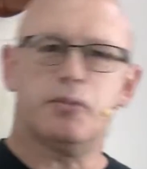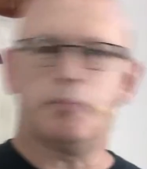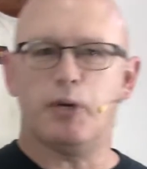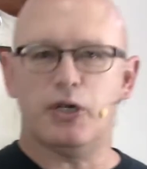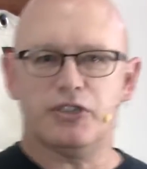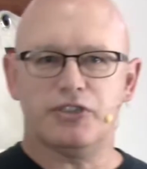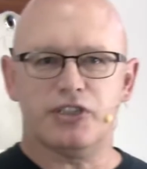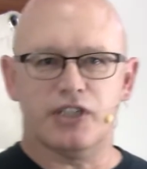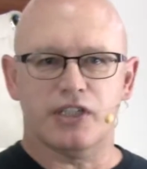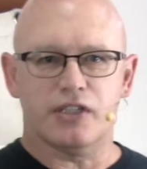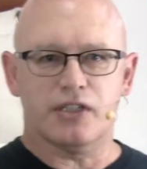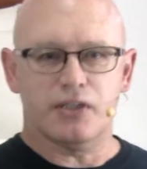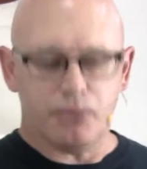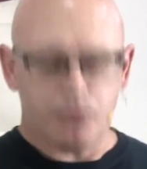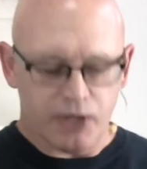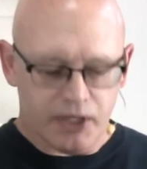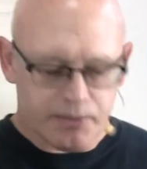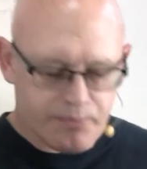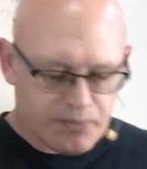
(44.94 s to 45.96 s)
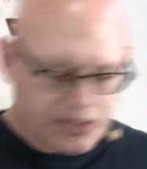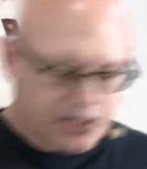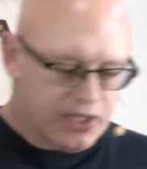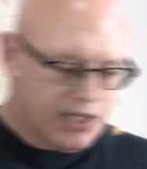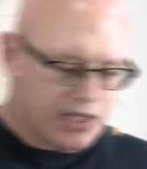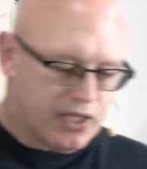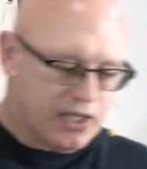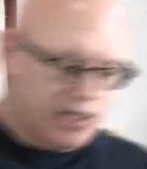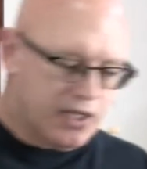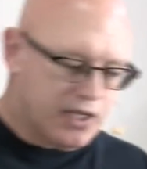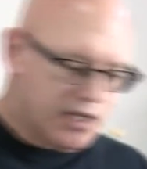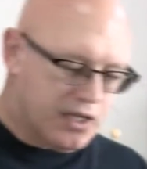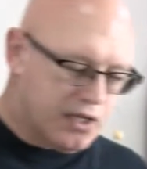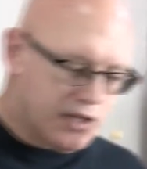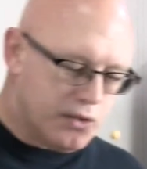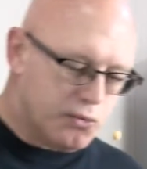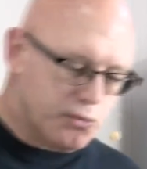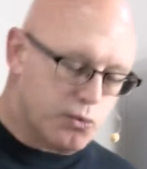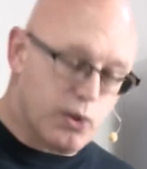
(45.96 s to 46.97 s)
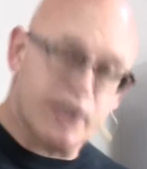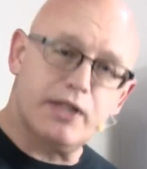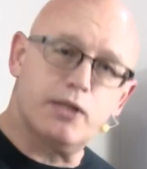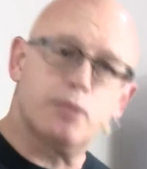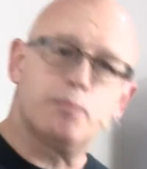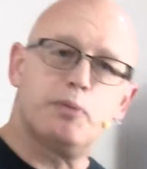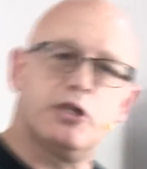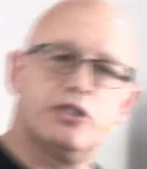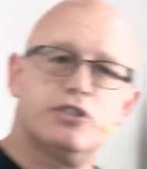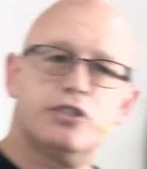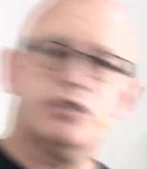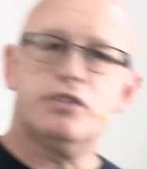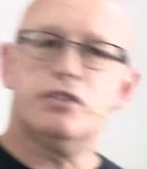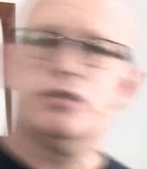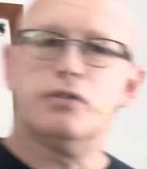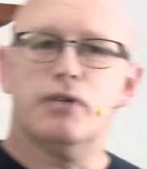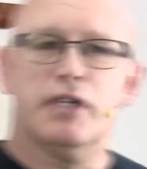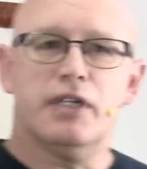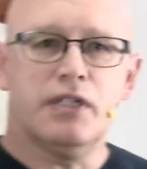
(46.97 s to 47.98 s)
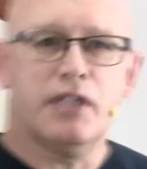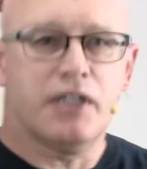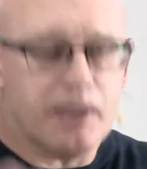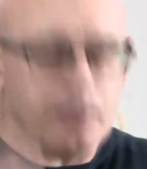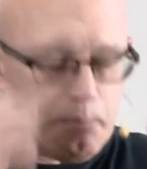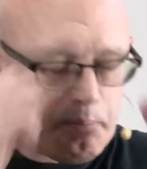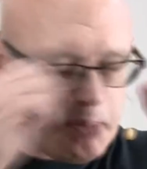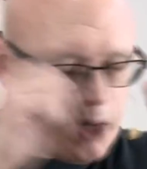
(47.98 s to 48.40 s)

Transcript: the punching, right? Regular punches, right? You have